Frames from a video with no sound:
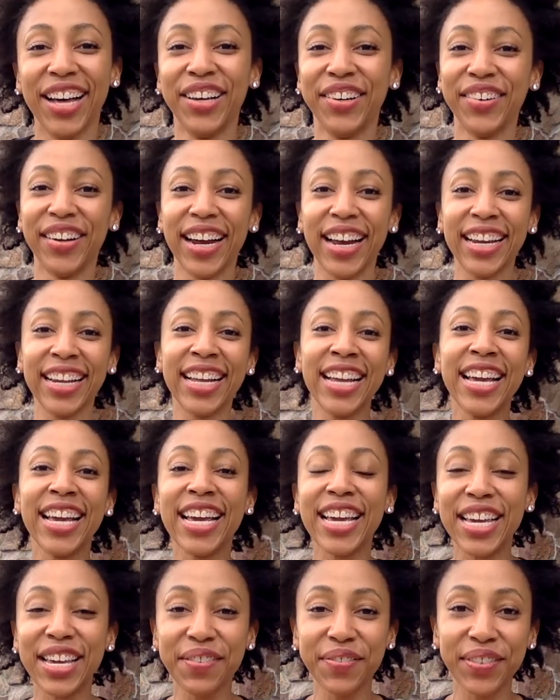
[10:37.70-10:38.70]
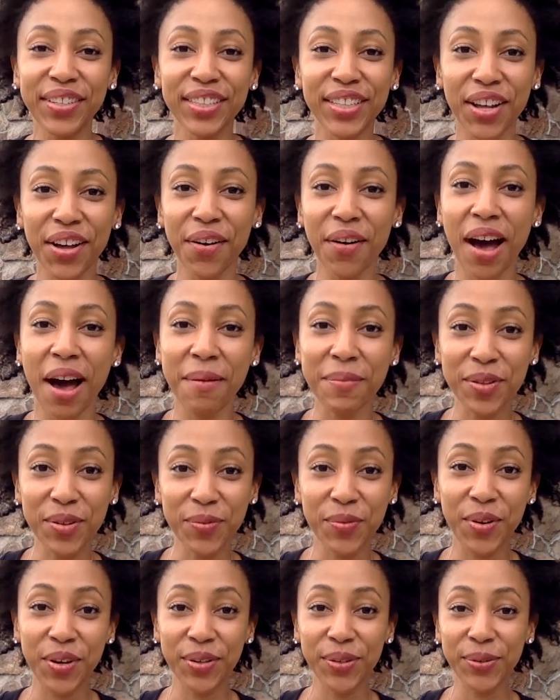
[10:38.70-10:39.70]
Right, even though I'm the
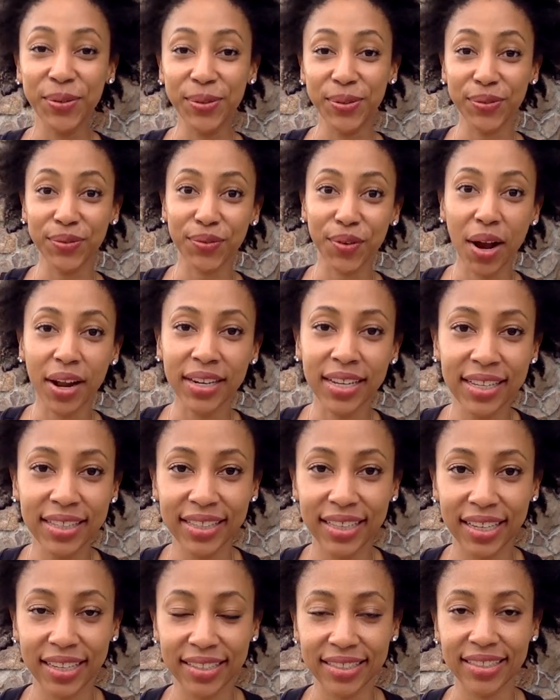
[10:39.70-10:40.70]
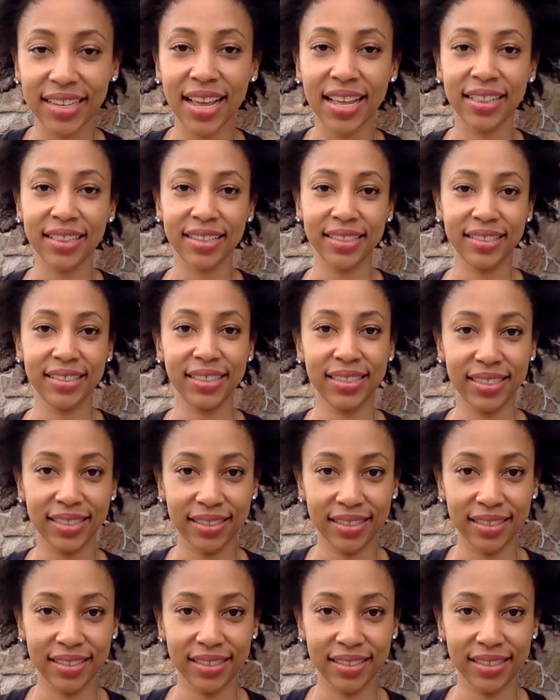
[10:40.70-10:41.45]
one who's running this and this